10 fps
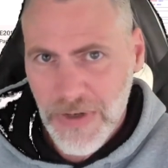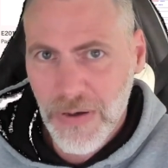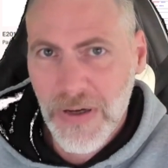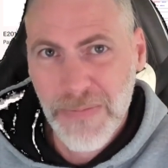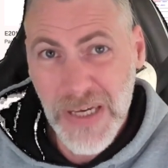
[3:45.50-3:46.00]

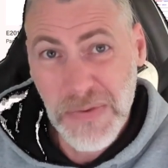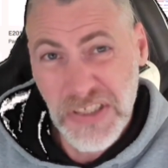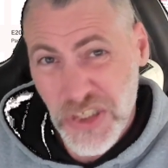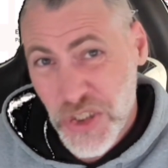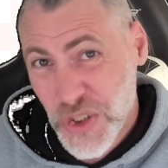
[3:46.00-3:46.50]
maybe
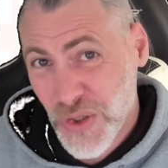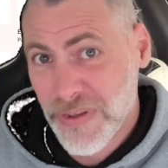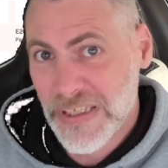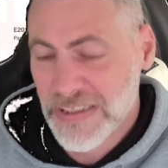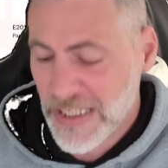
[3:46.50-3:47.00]
secure
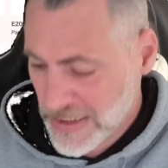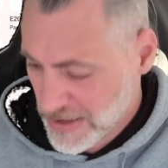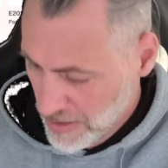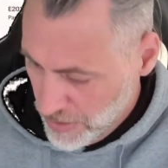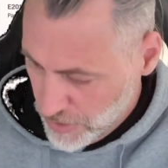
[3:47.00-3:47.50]
that data
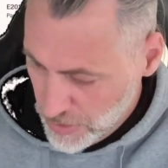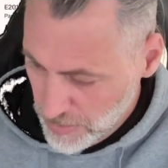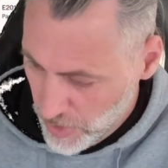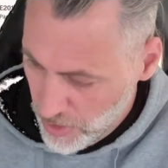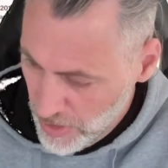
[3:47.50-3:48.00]
a little
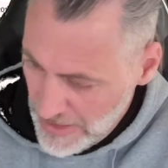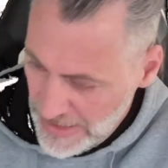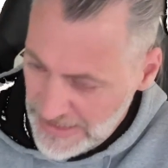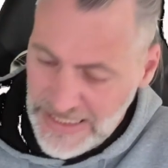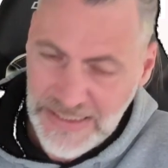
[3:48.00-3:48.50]
more,
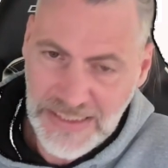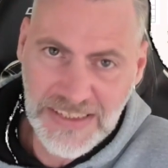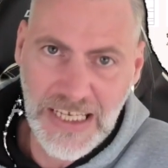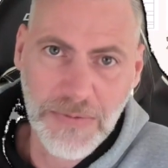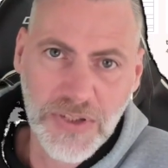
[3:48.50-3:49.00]
and at the
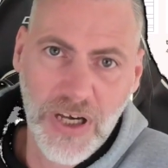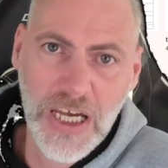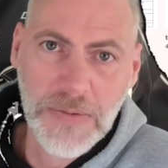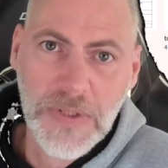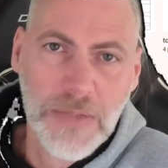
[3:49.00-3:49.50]
same
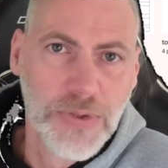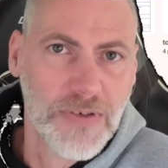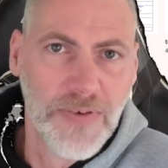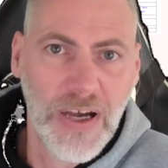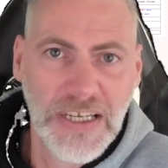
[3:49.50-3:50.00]
time
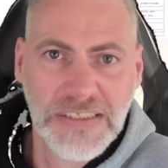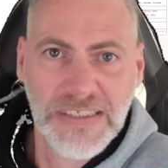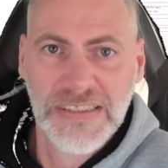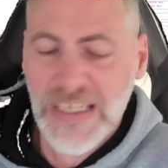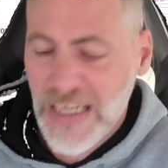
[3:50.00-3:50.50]
provide
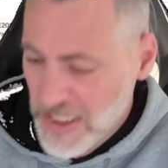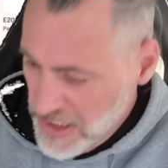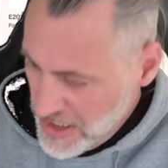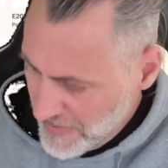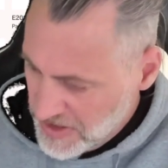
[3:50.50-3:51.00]
it
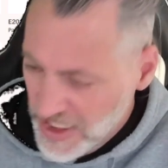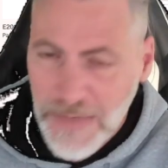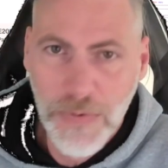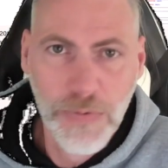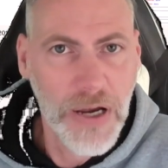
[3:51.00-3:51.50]
another
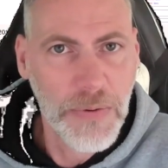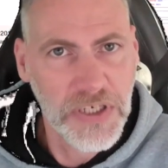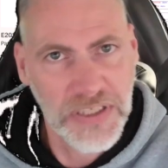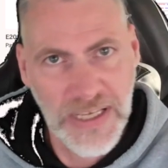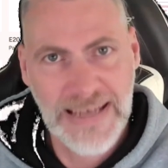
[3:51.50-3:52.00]
table where we
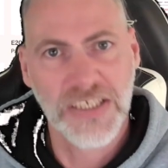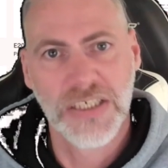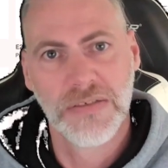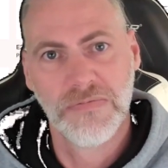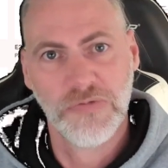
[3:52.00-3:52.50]
can
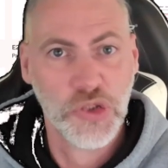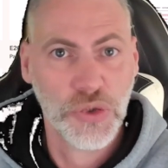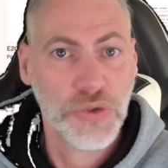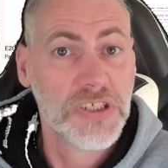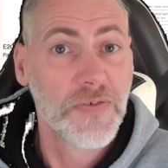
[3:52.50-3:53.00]
actually
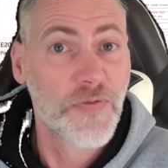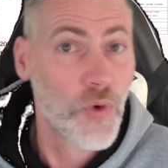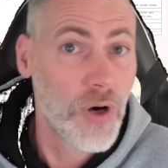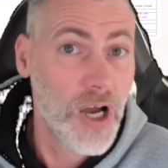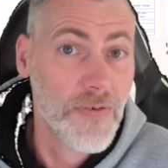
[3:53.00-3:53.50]
use it
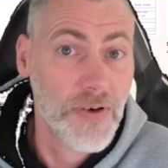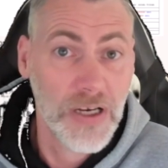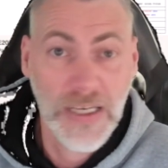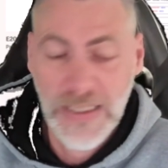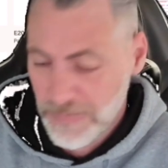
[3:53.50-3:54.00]
for other
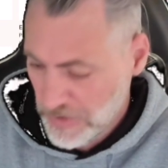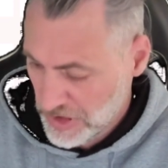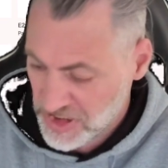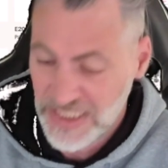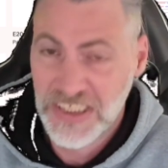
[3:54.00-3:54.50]

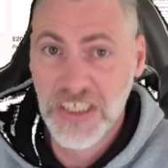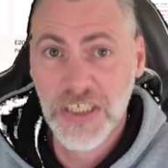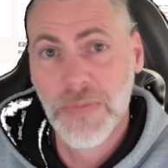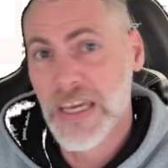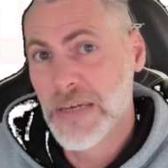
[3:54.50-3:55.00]
settings
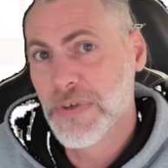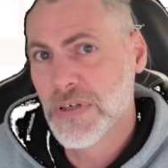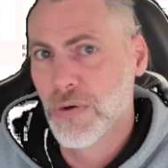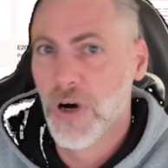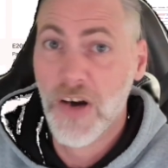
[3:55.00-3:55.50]
maybe,
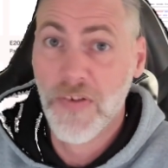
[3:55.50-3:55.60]
or other